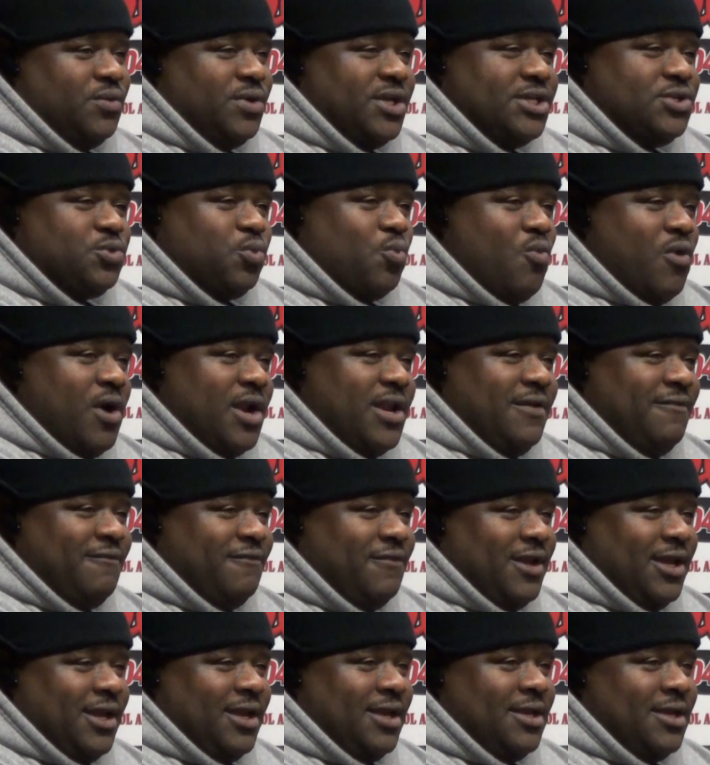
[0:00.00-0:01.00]
This one
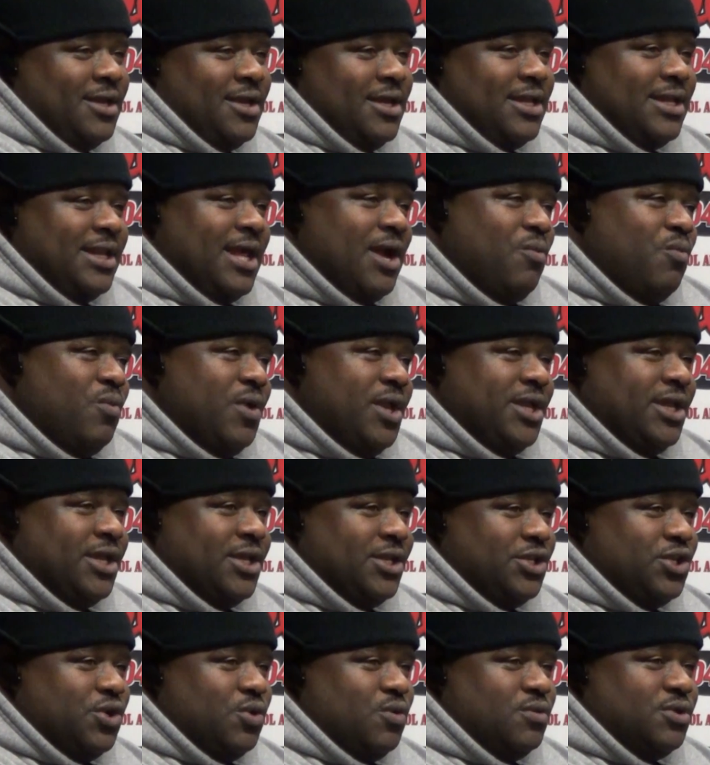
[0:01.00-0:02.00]
event that we
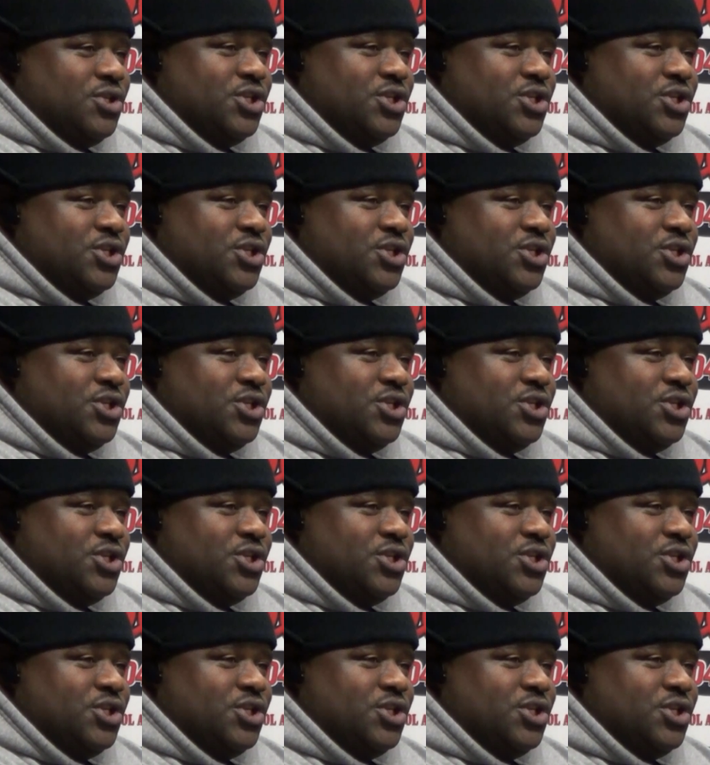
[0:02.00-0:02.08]
can do